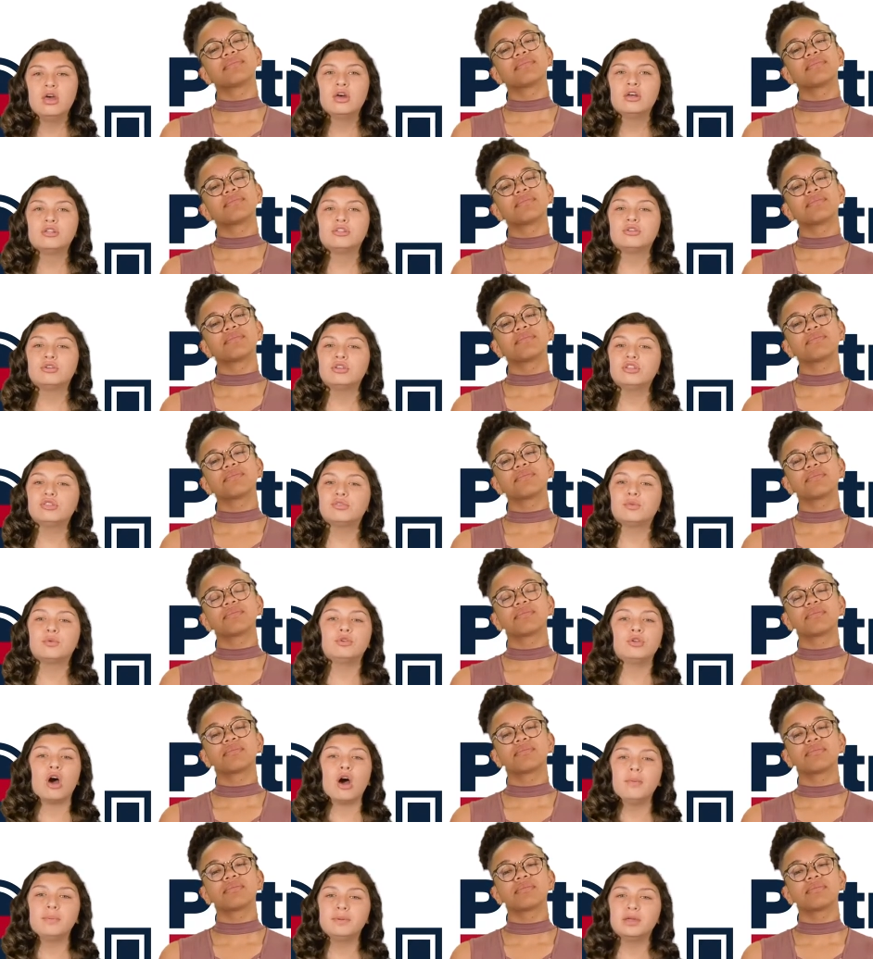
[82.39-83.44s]
Speaker 1: Students will
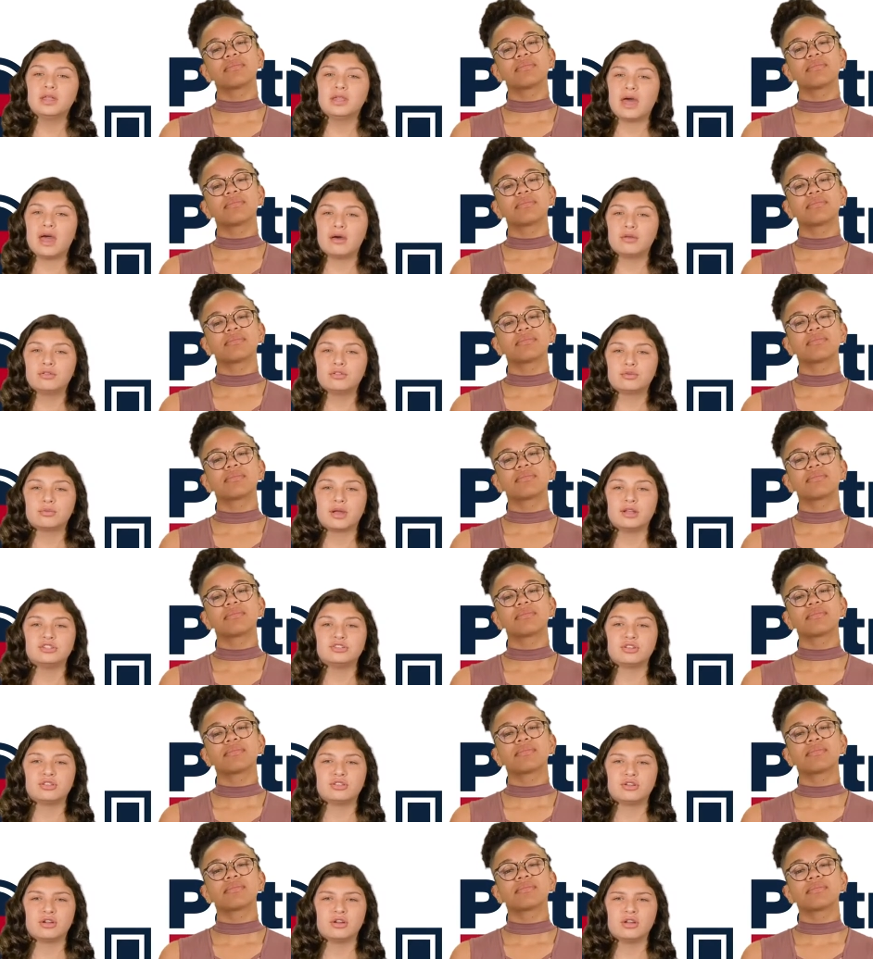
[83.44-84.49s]
not be allowed to
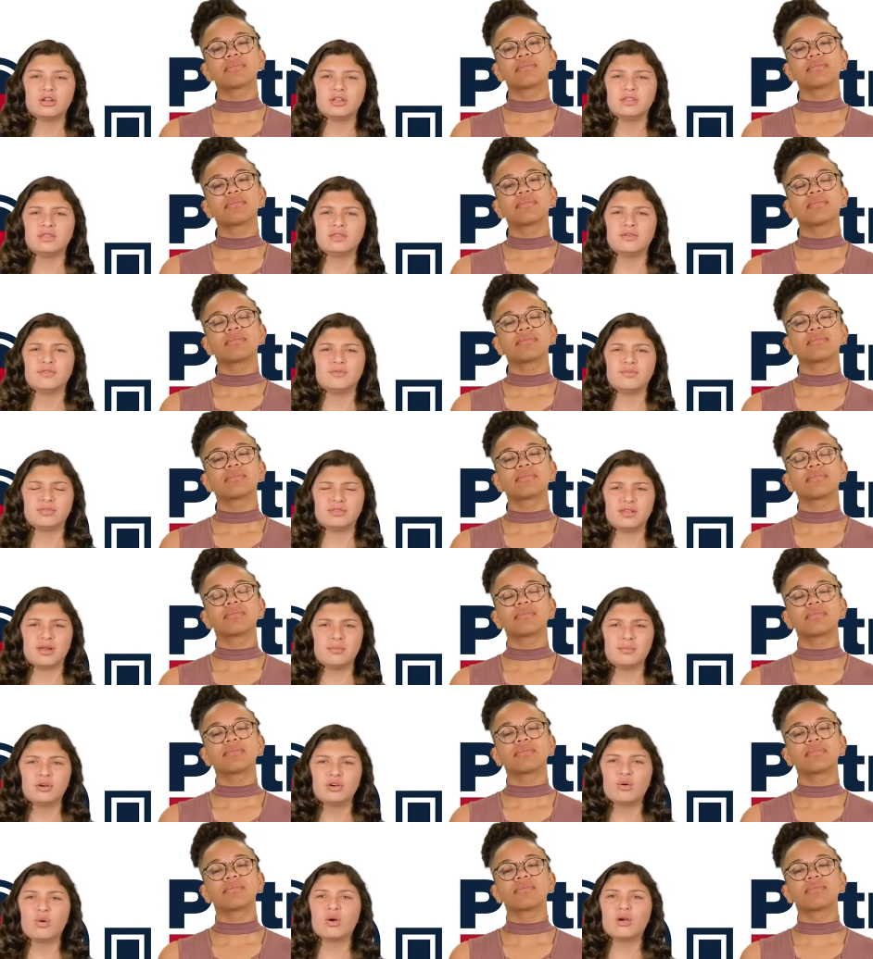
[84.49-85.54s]
register in the
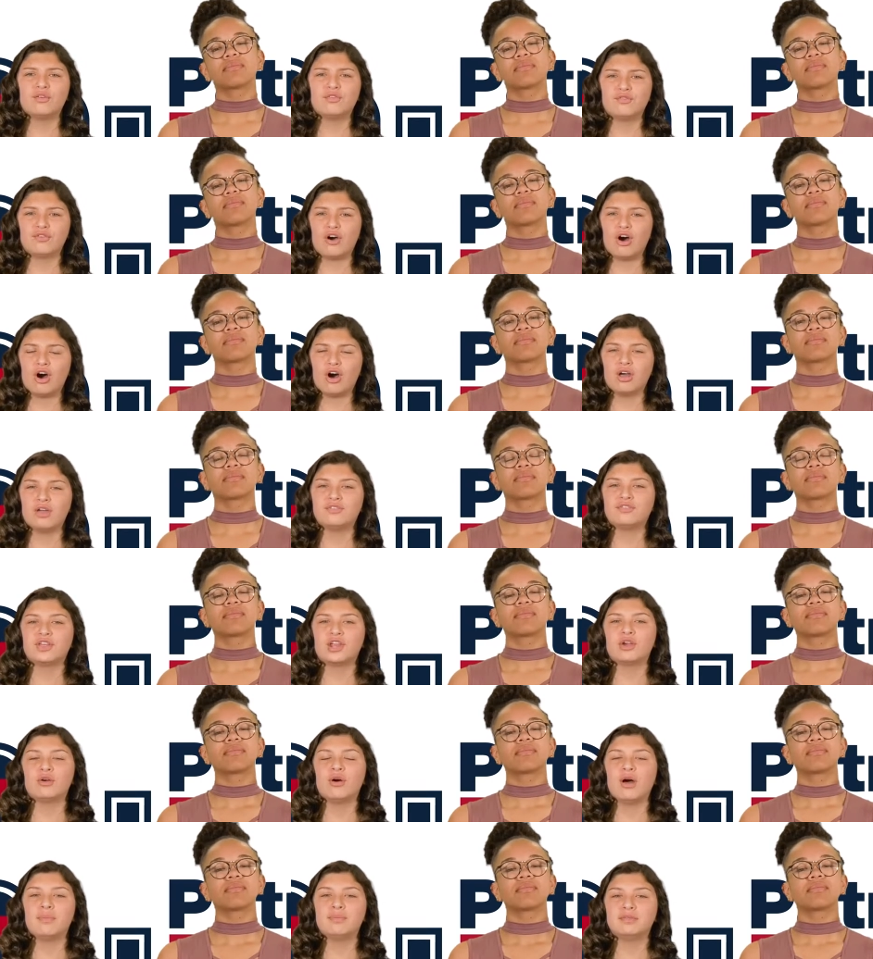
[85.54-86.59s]
summer or fall if they
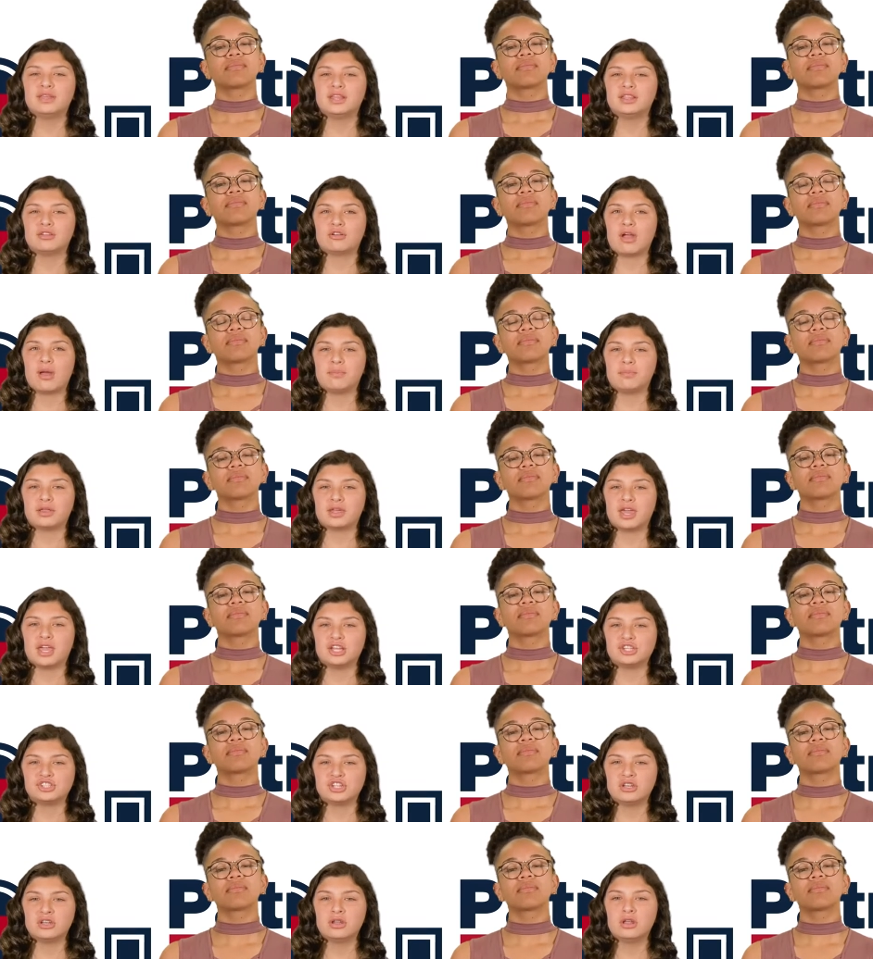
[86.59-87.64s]
don't update their
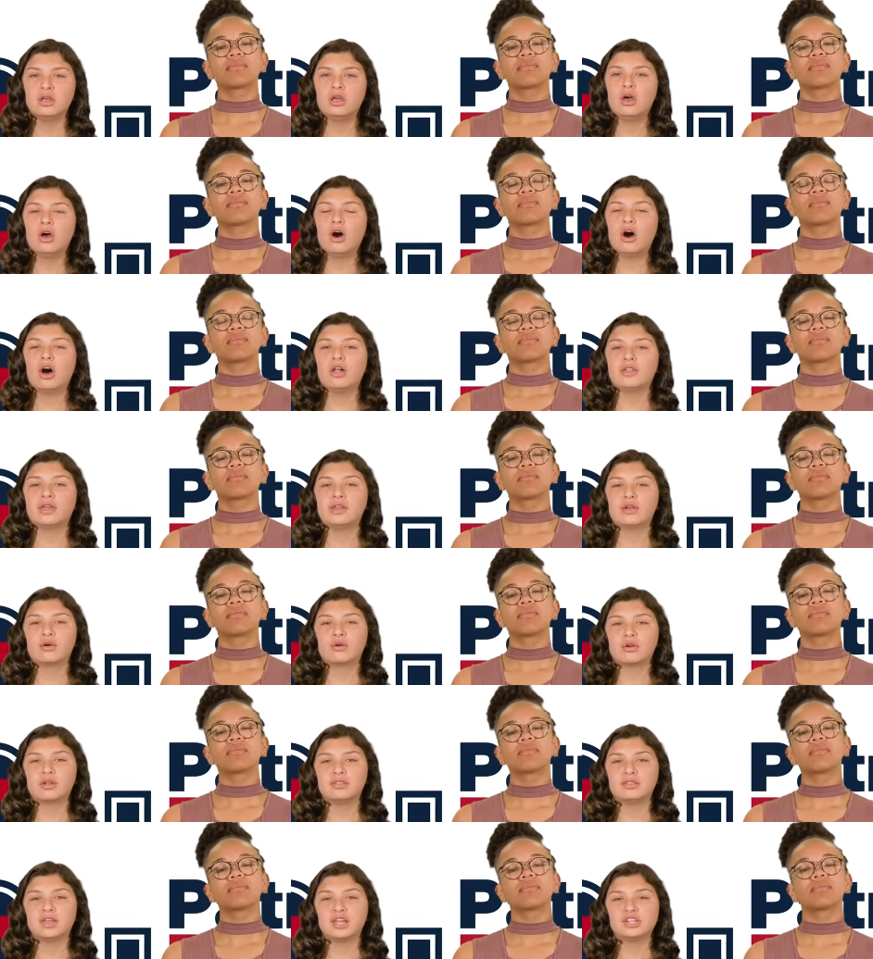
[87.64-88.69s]
application, online
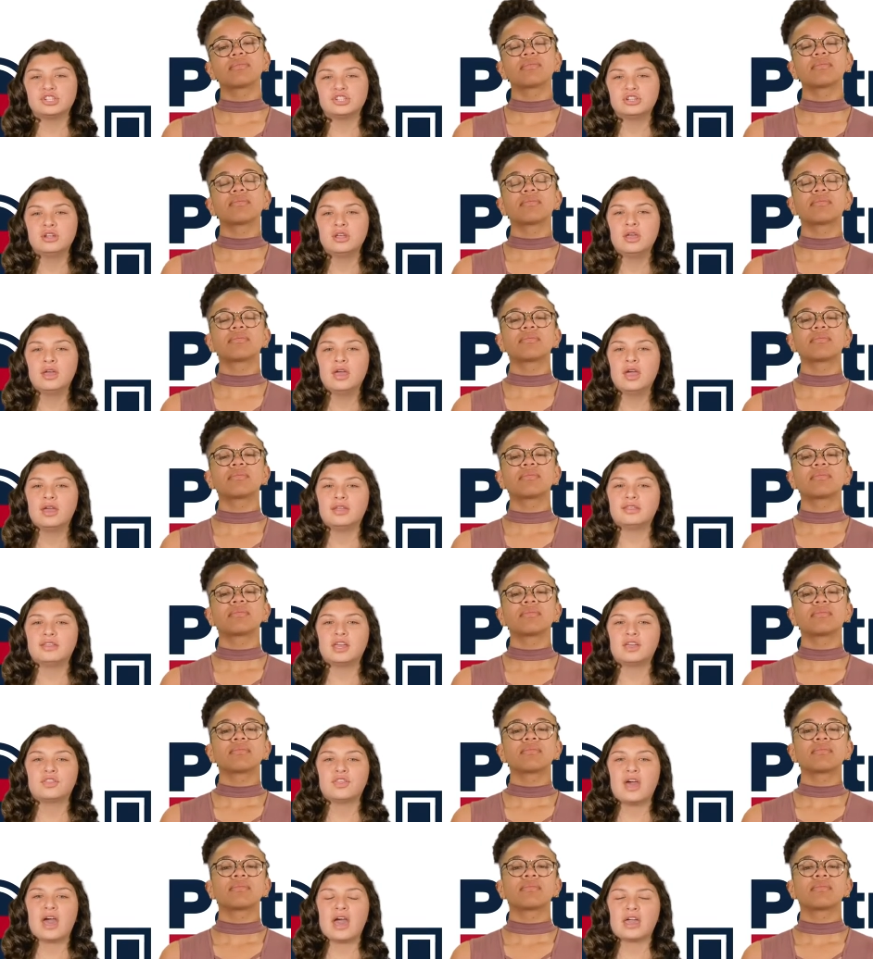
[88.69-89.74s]
orientation, and
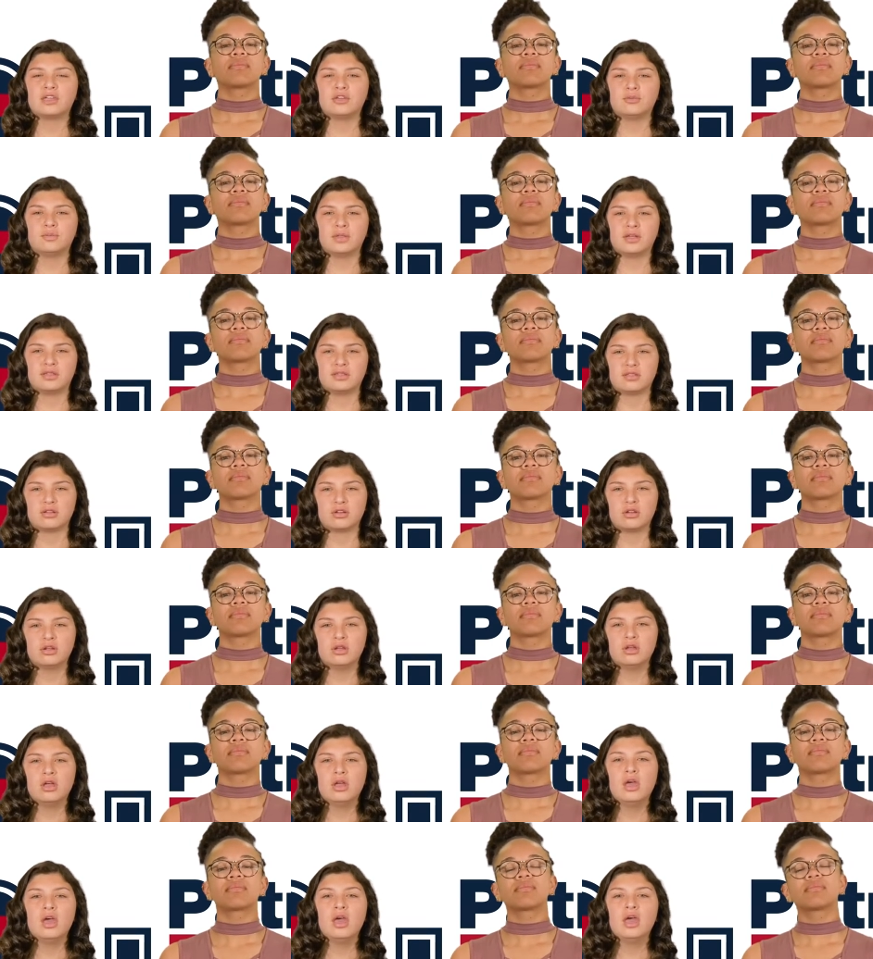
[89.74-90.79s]
take the AccuPlacer.
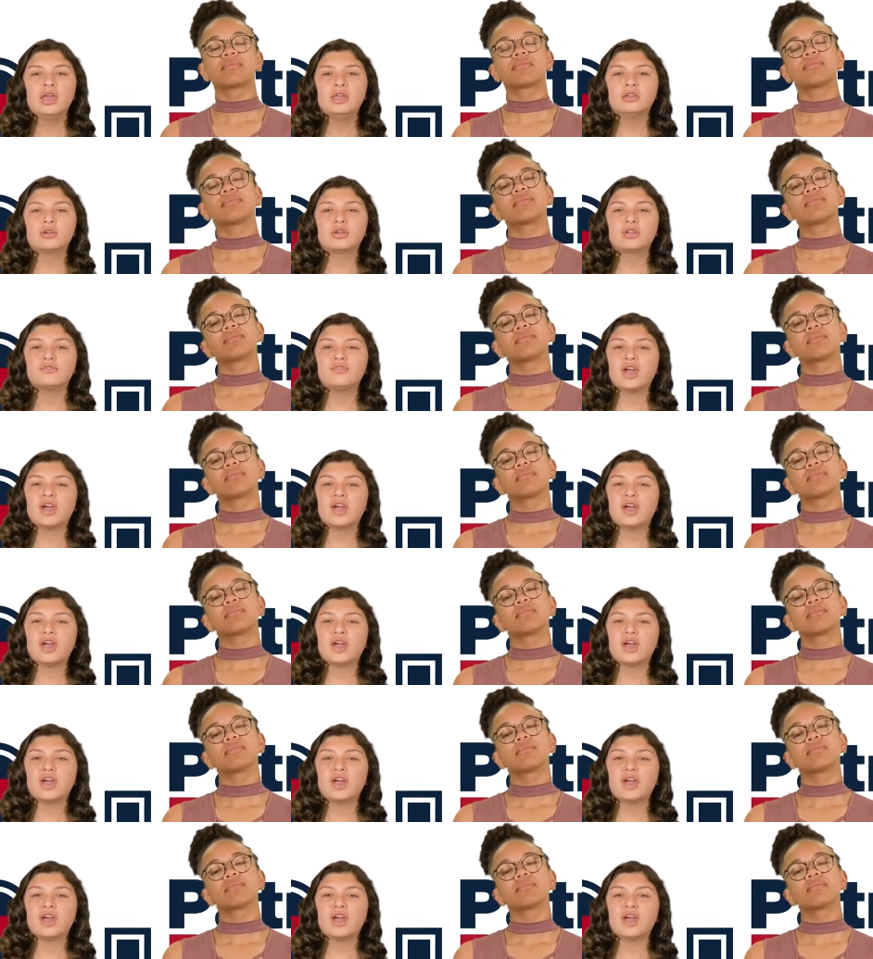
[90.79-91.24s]
You can